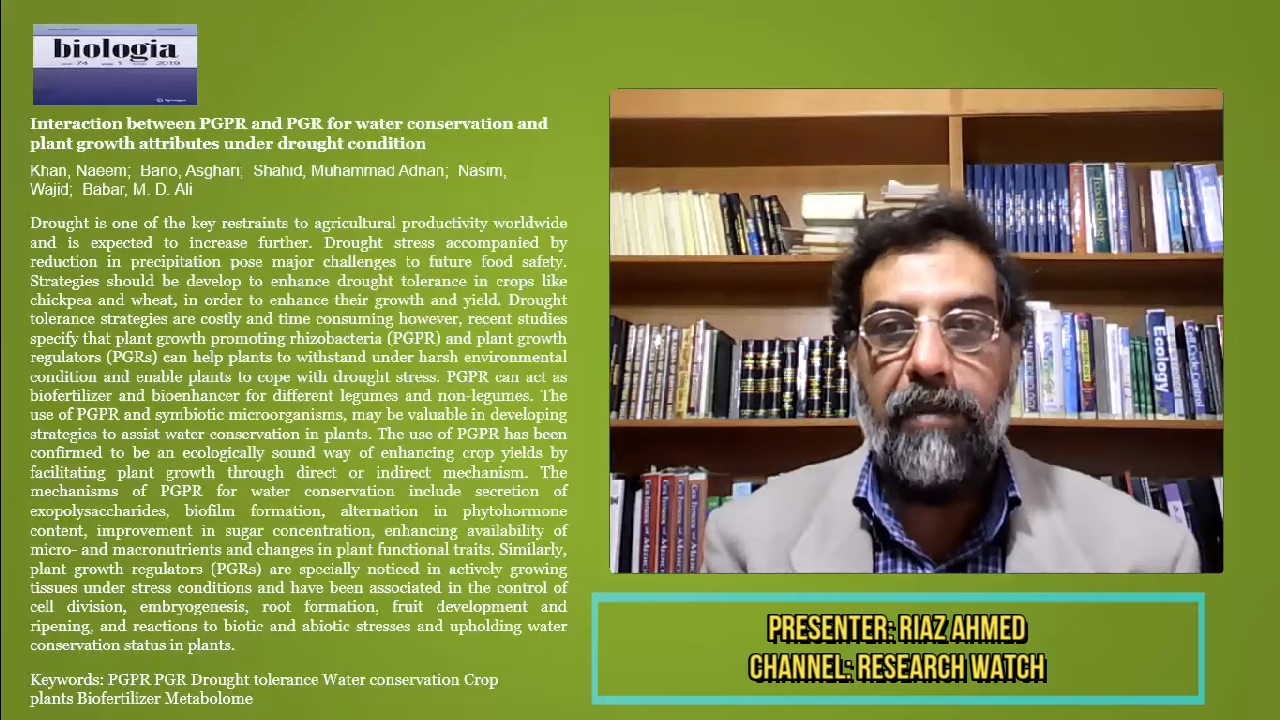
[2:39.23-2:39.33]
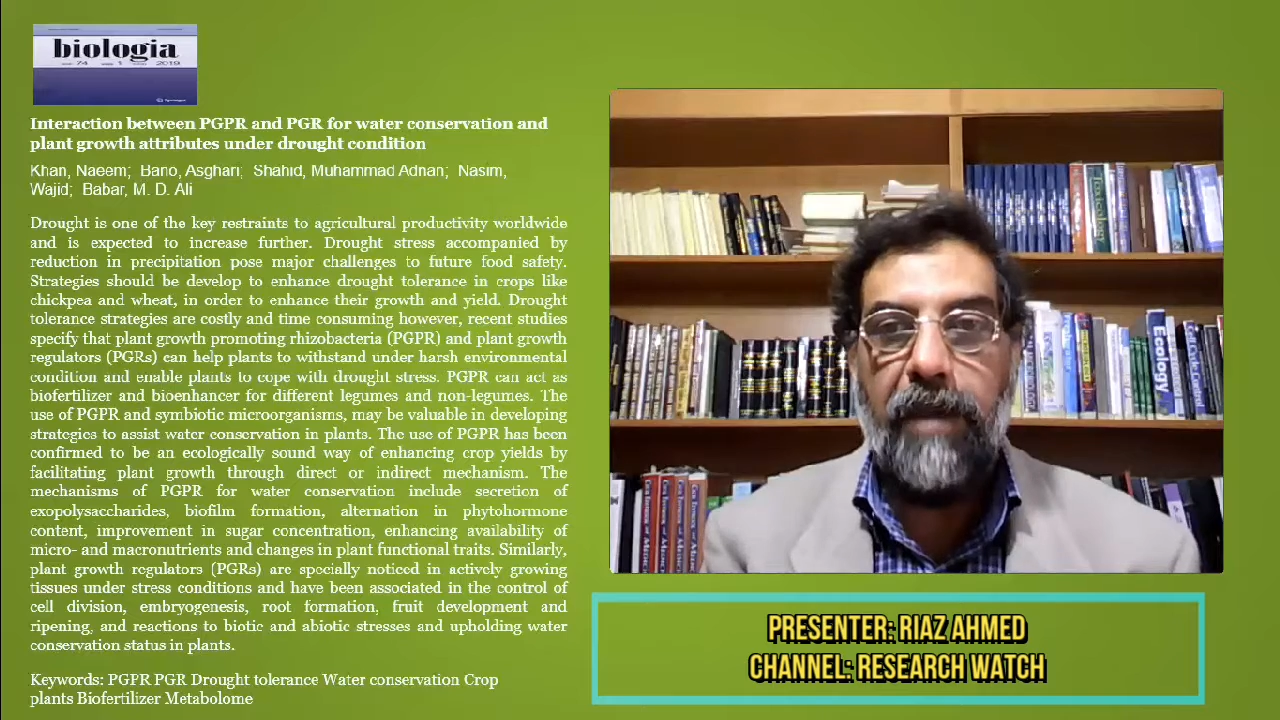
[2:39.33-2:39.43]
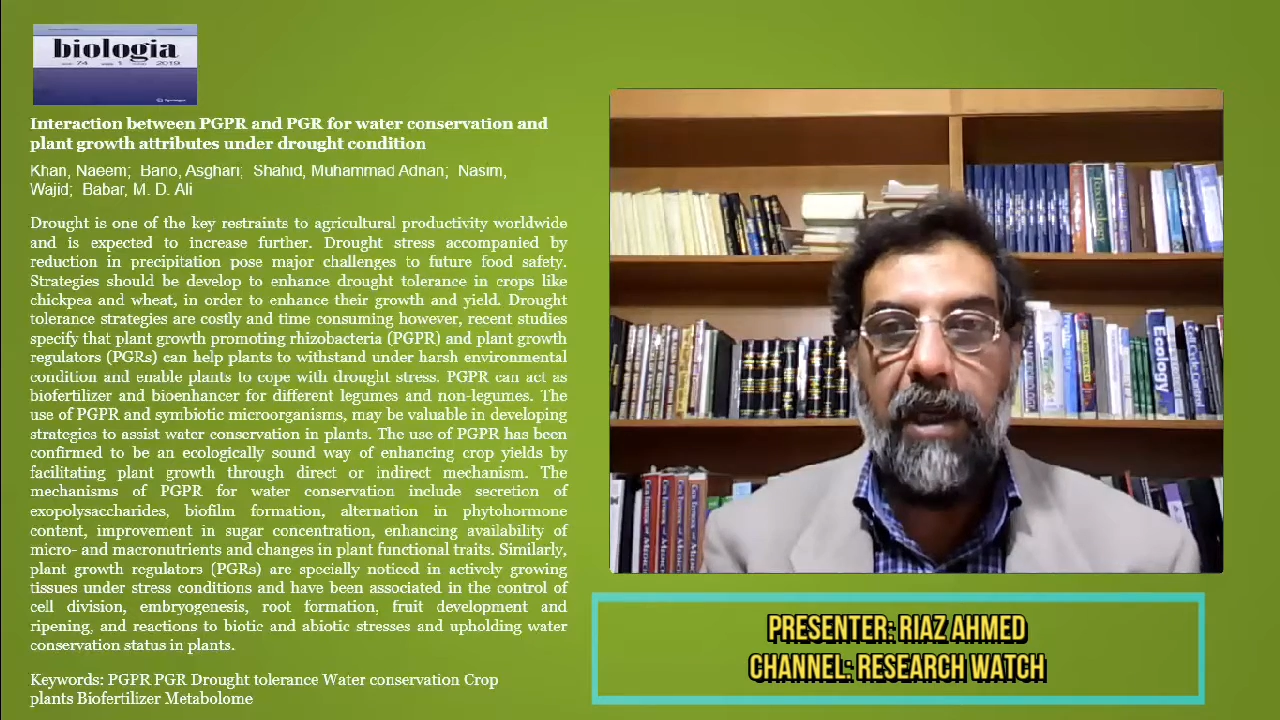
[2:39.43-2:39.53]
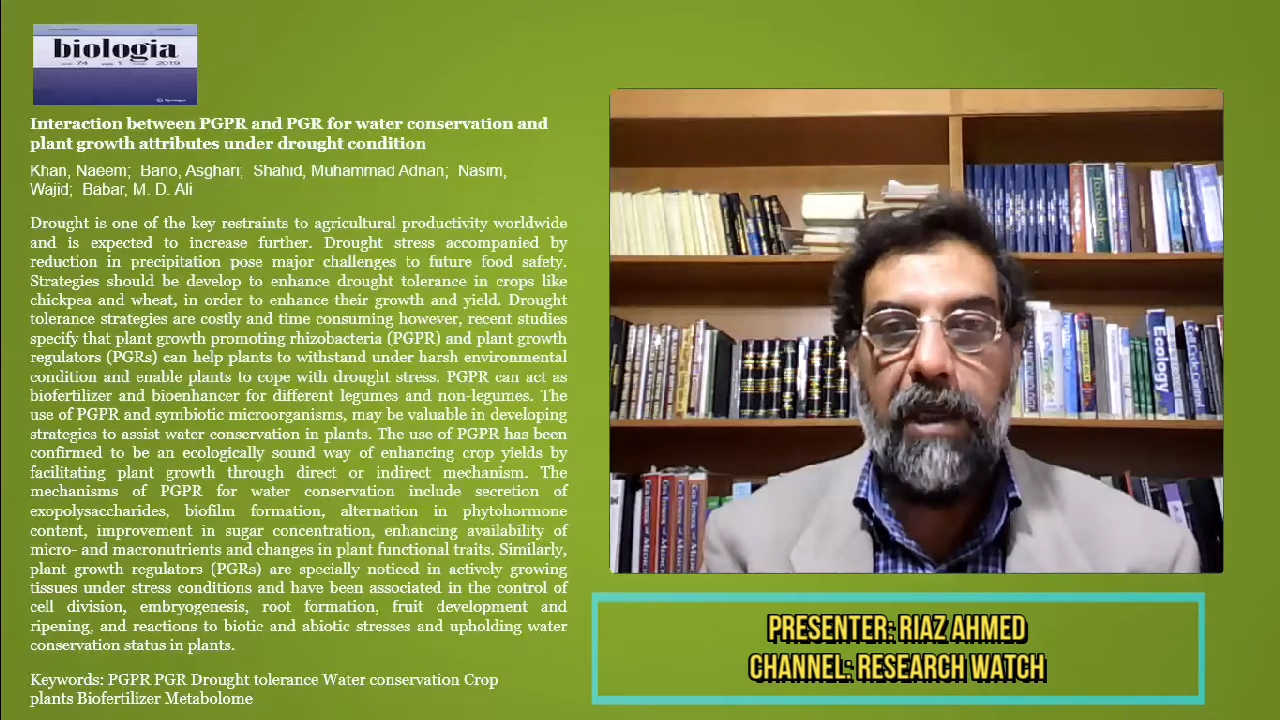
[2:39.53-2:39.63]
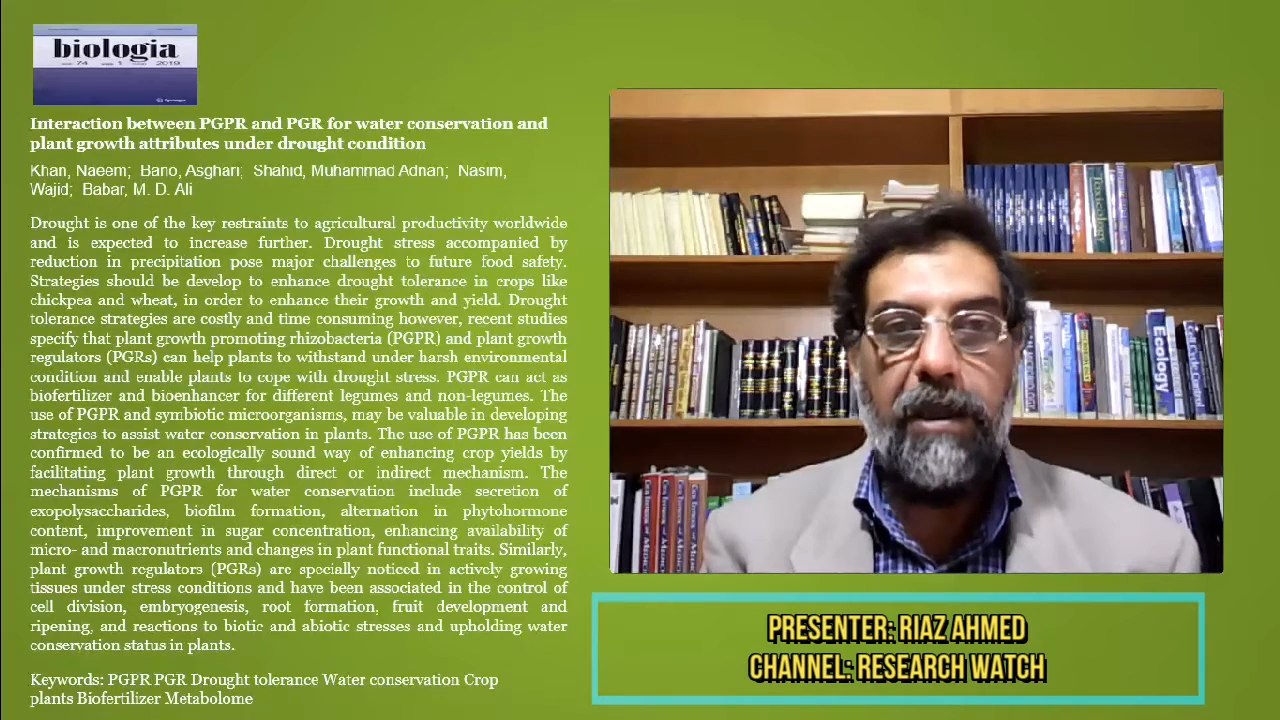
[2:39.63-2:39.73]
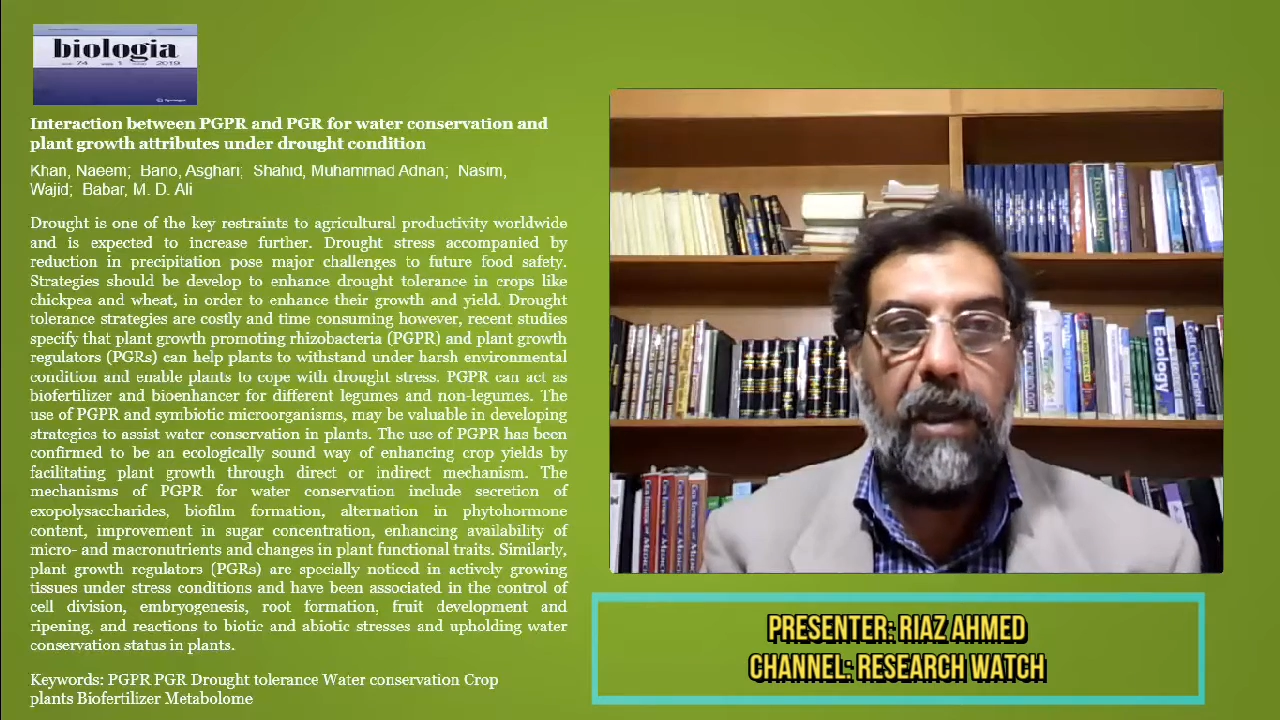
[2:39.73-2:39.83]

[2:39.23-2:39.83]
plant